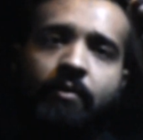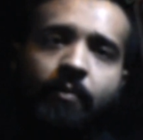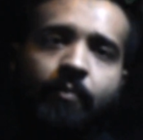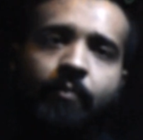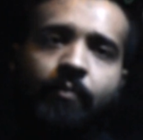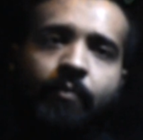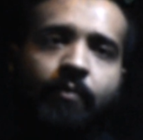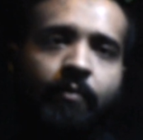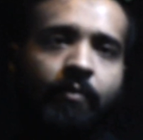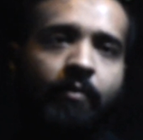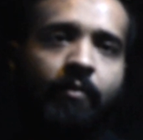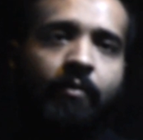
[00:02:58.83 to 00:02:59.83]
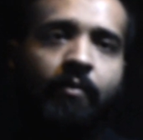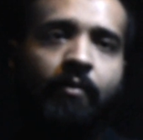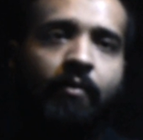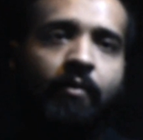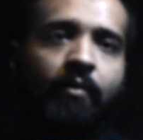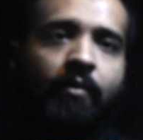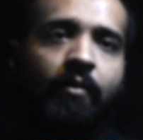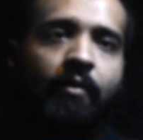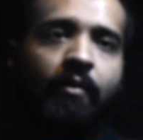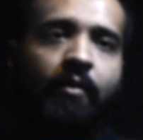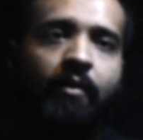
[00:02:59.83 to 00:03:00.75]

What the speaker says: (no one is talking)